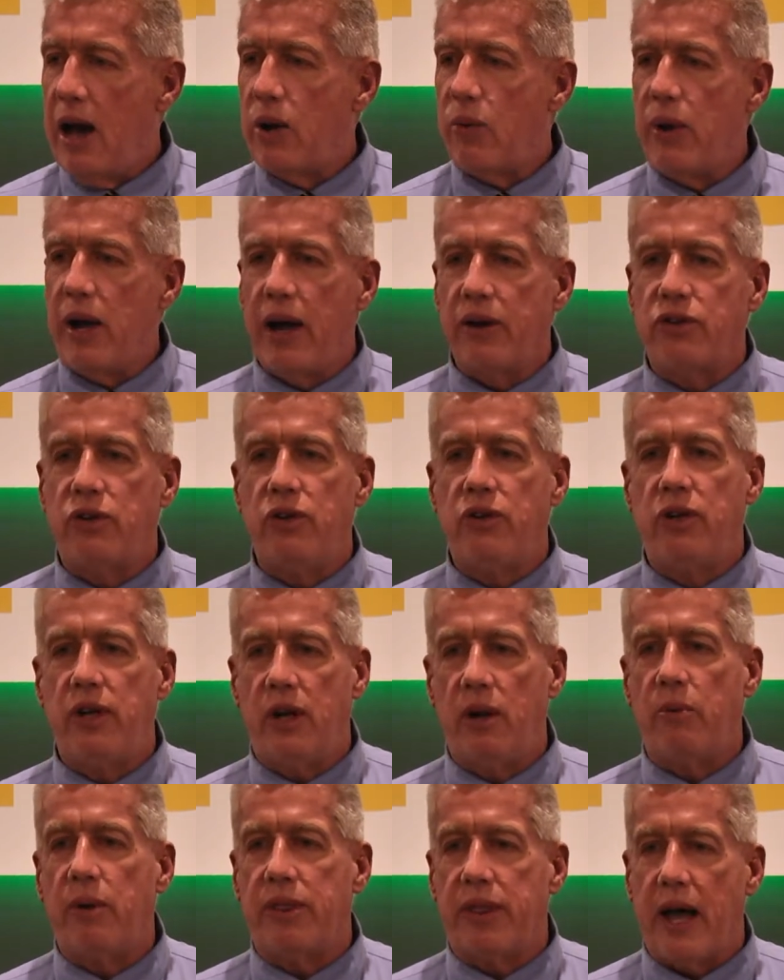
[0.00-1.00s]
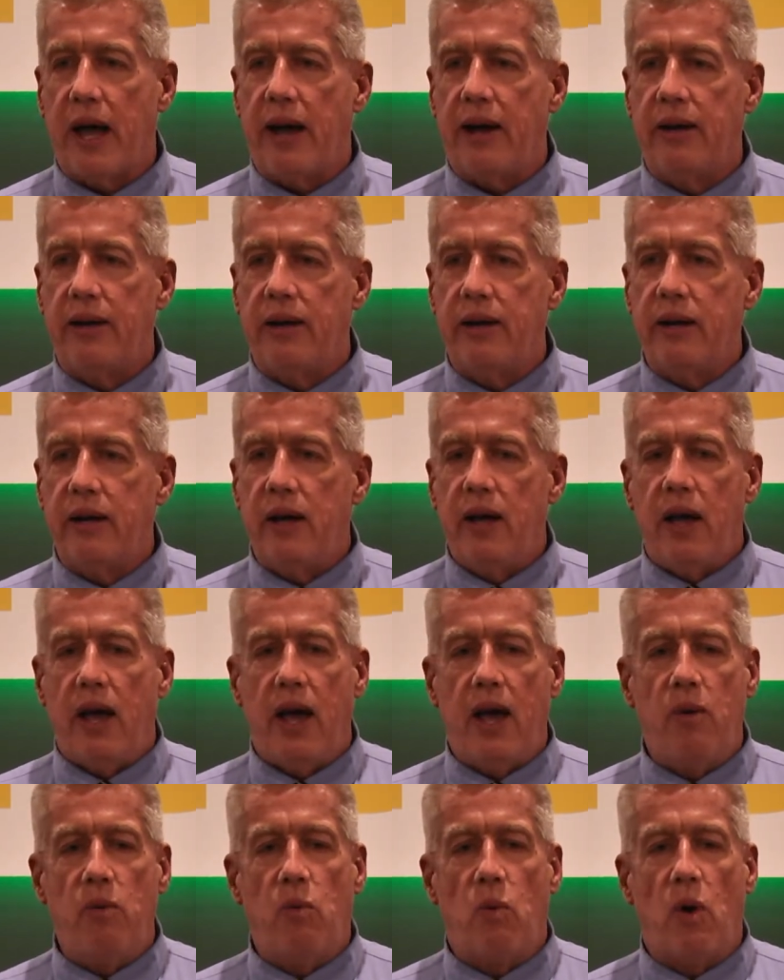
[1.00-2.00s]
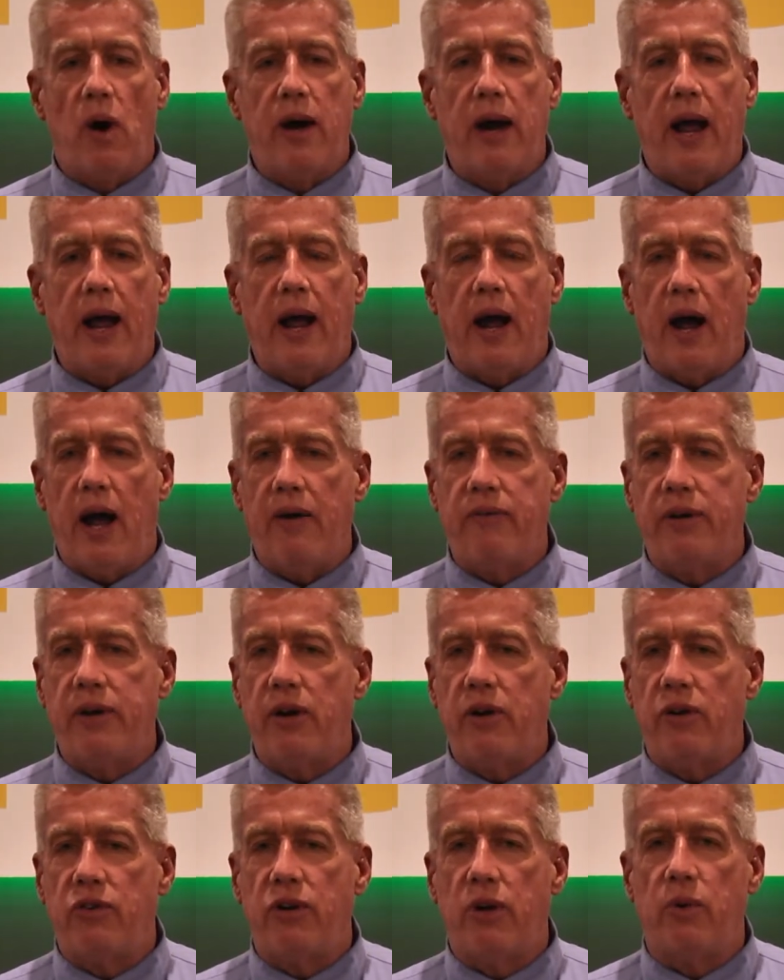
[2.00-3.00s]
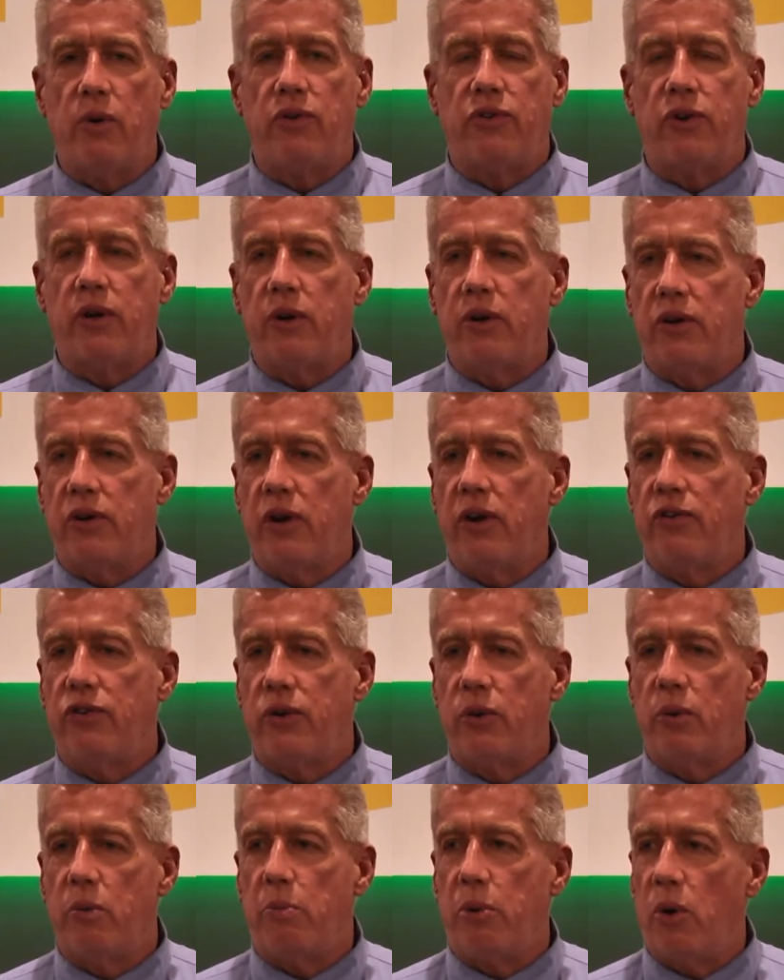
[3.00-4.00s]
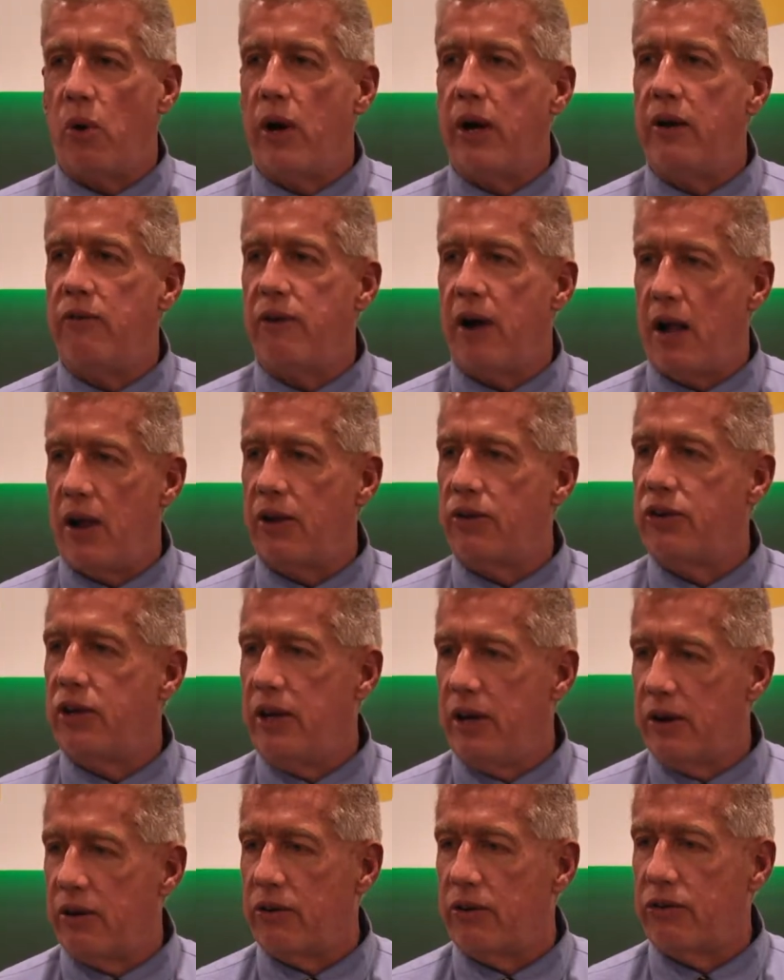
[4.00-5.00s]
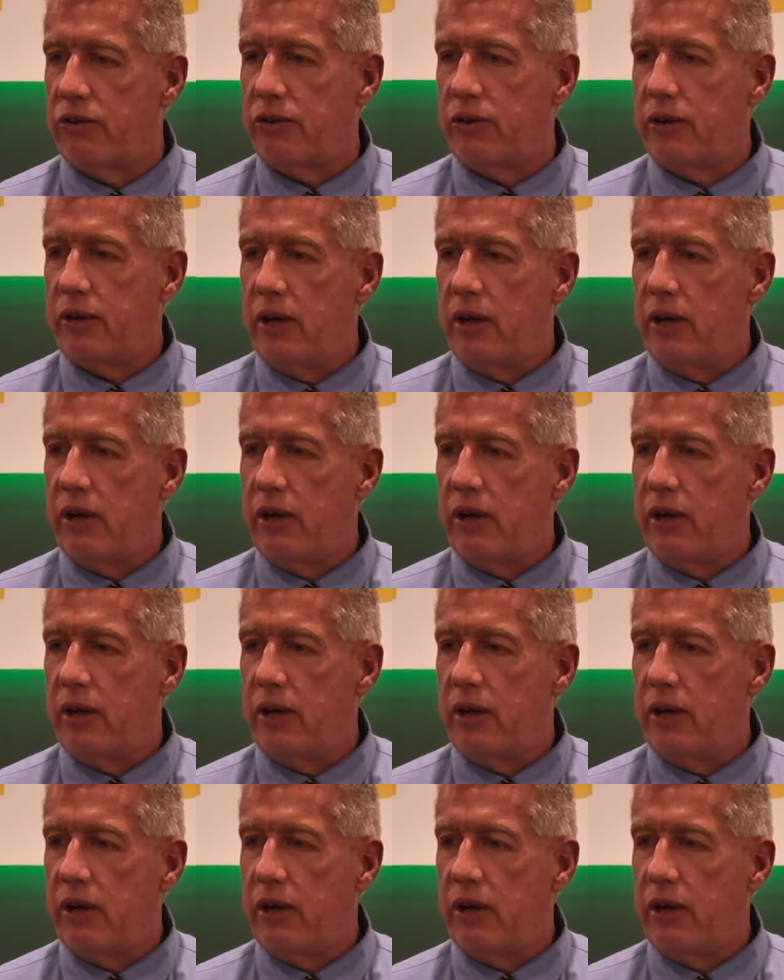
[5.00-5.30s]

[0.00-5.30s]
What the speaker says: How do we actually deal with that? And one avenue to do is to employ volunteers.